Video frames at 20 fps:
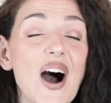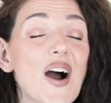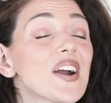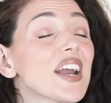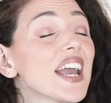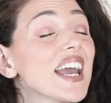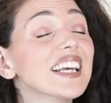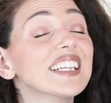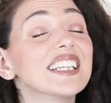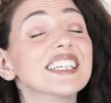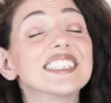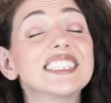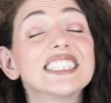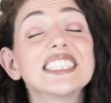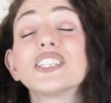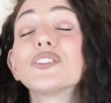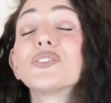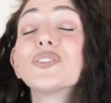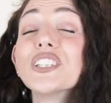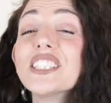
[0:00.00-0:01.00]
Okay,
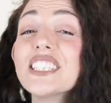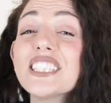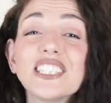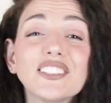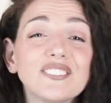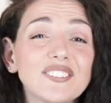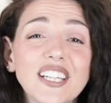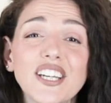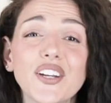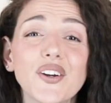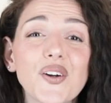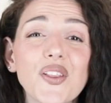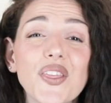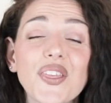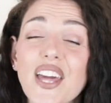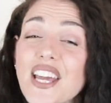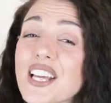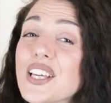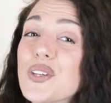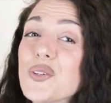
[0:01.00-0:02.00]
that's it for this video.
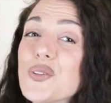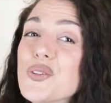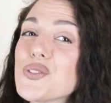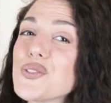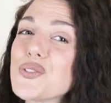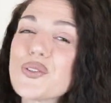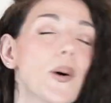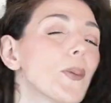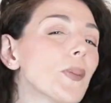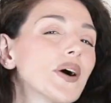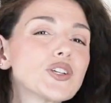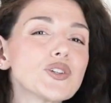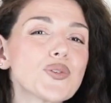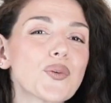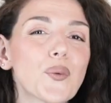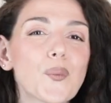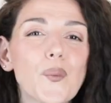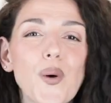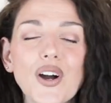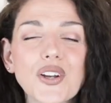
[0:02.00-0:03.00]
Thank you so much
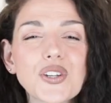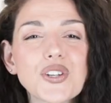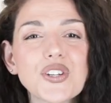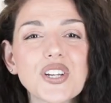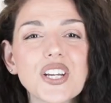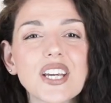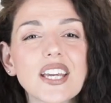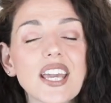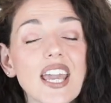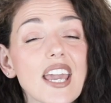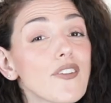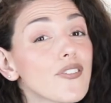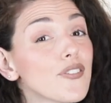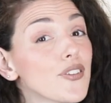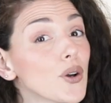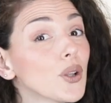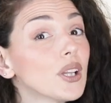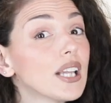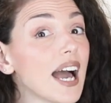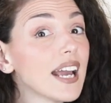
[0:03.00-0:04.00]
for watching.
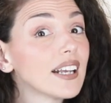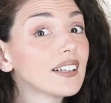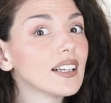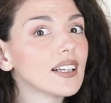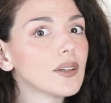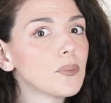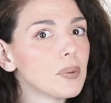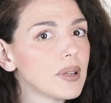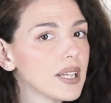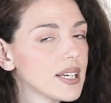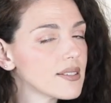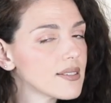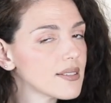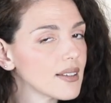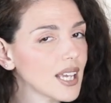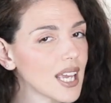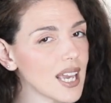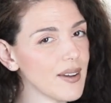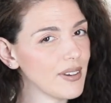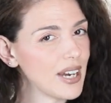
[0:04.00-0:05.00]
If you liked it,
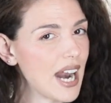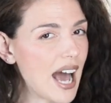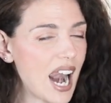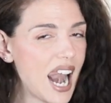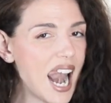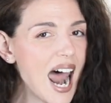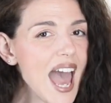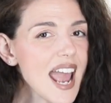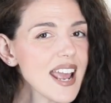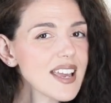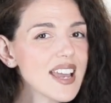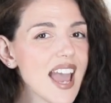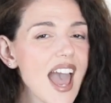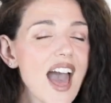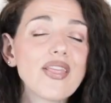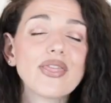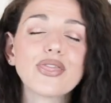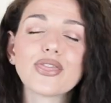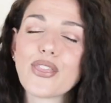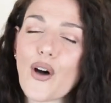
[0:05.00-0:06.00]
please give it a
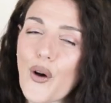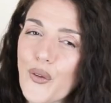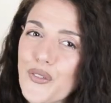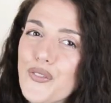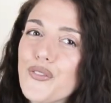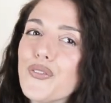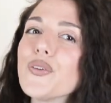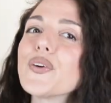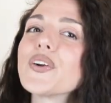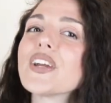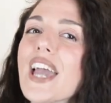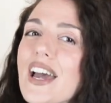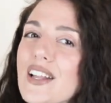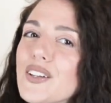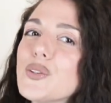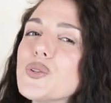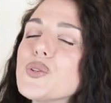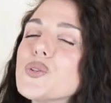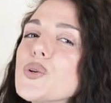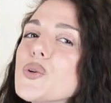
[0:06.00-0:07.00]
like and don't
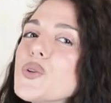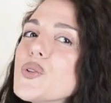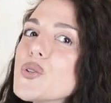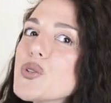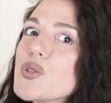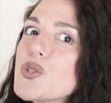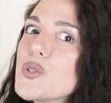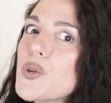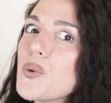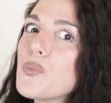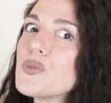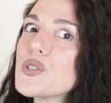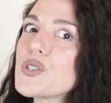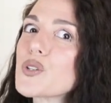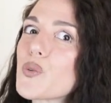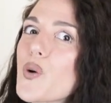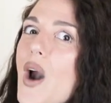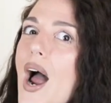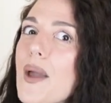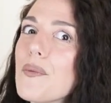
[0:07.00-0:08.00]
forget to
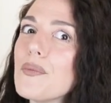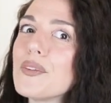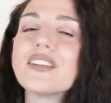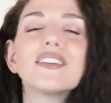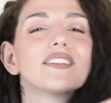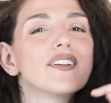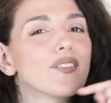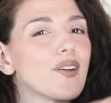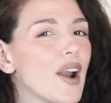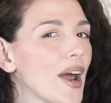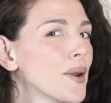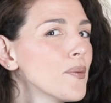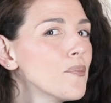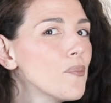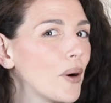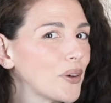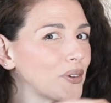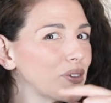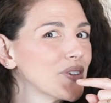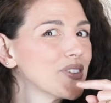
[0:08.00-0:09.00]
subscribe, the
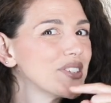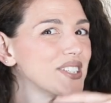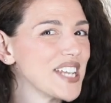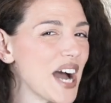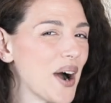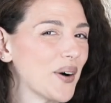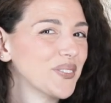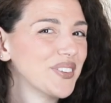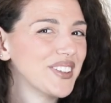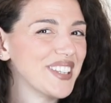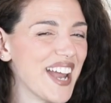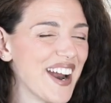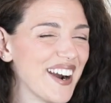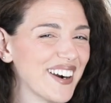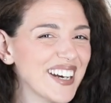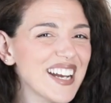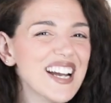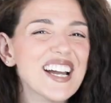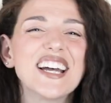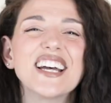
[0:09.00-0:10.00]
red button down
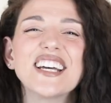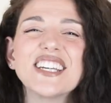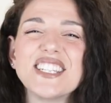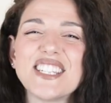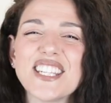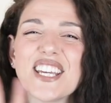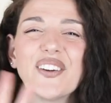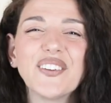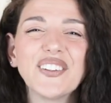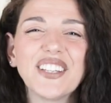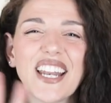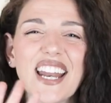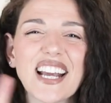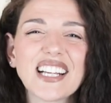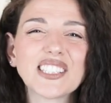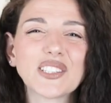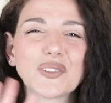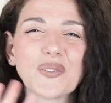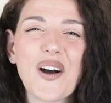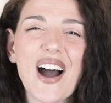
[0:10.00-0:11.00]
there. See you in the
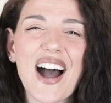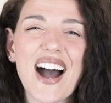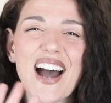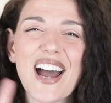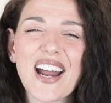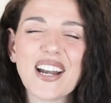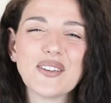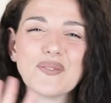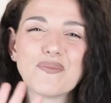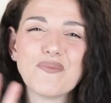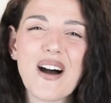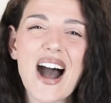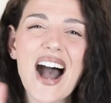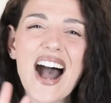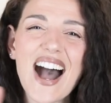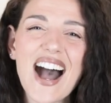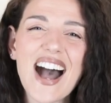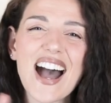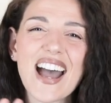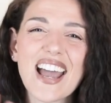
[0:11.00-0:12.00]
next one.
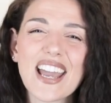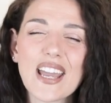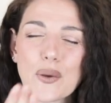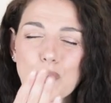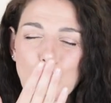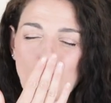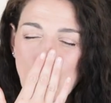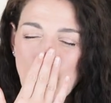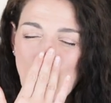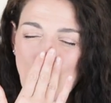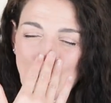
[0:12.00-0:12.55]
Bye.